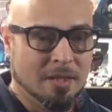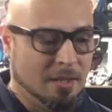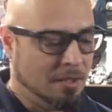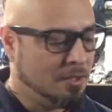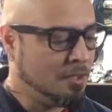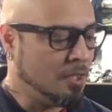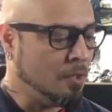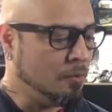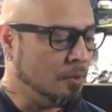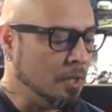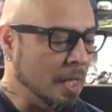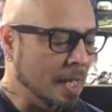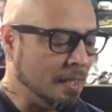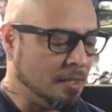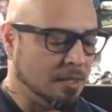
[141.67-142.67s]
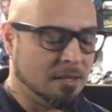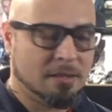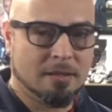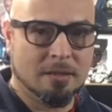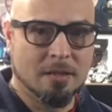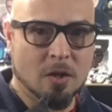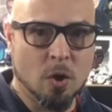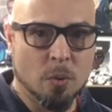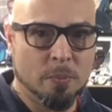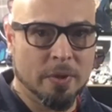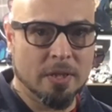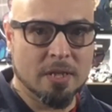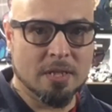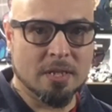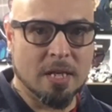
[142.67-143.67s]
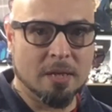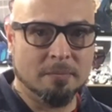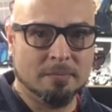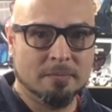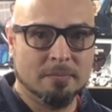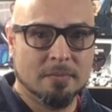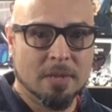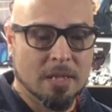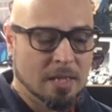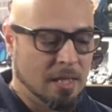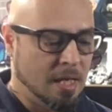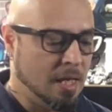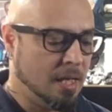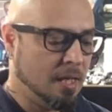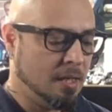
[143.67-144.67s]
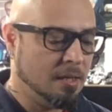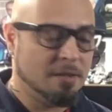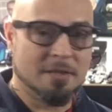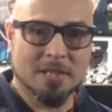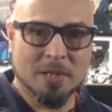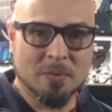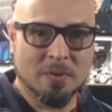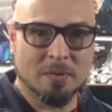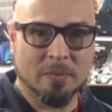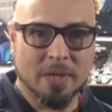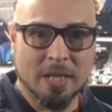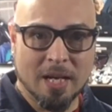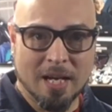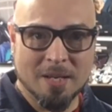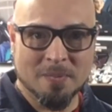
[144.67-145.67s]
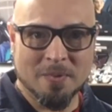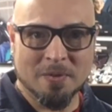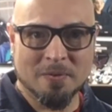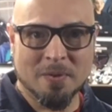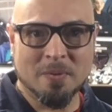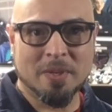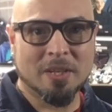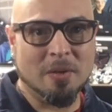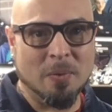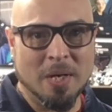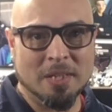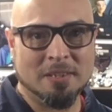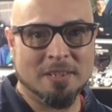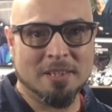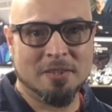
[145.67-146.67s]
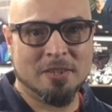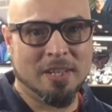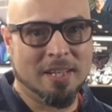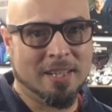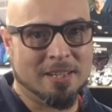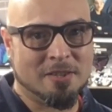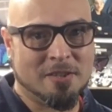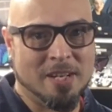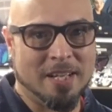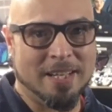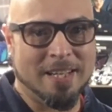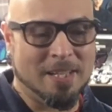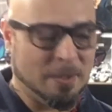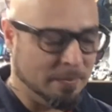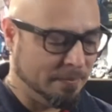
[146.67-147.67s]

So let's open this up and see what we got before we go out to the truck and try it out.